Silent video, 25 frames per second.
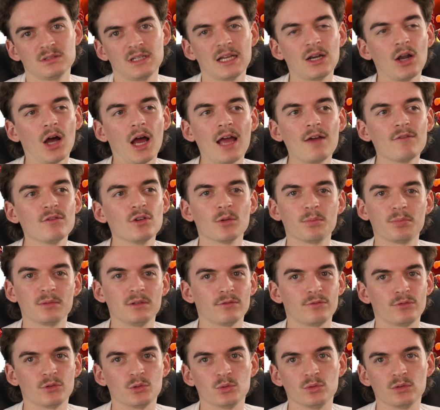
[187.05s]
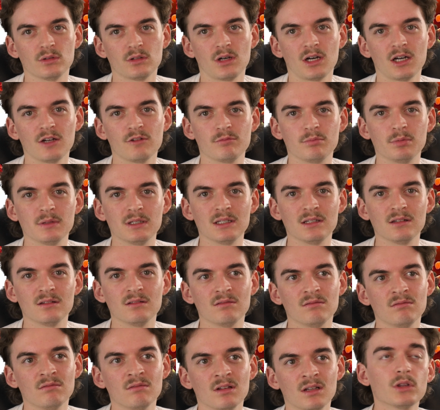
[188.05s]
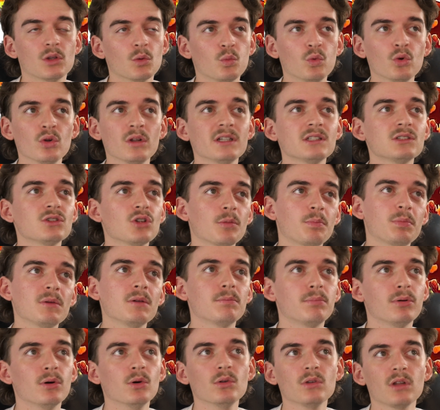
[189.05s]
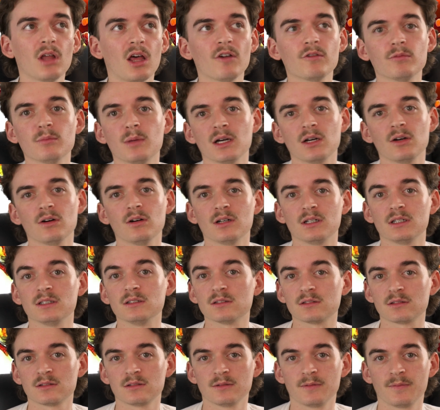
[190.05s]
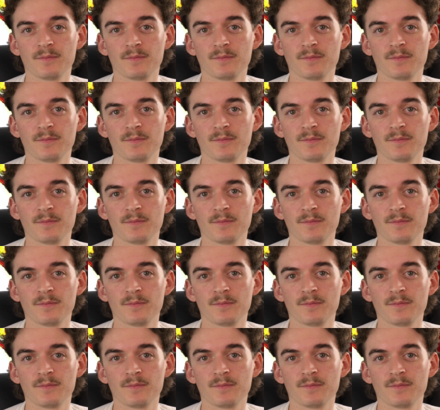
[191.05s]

And I have not been fooled. The wool has not been pulled over my eyes.